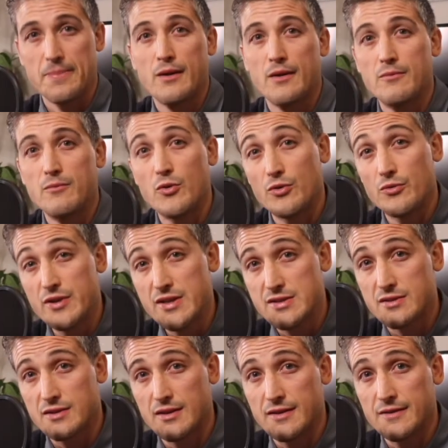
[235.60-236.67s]
more
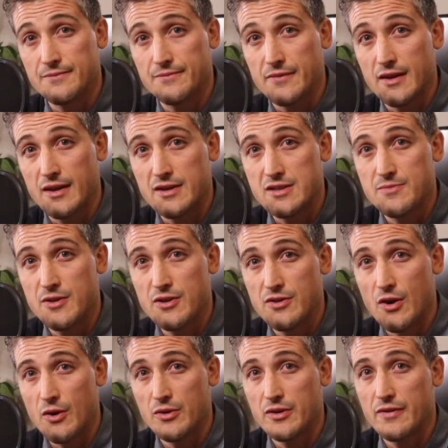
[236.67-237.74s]
recently, it has been
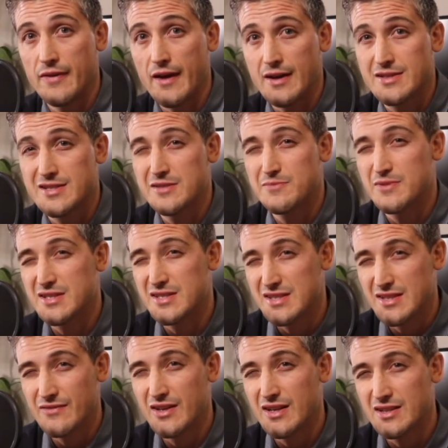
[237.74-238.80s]
noted that
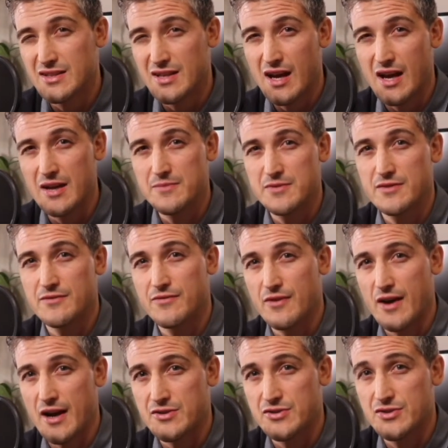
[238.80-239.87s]
specific types of
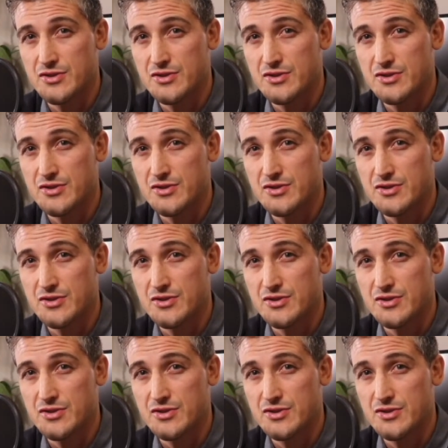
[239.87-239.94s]
fractures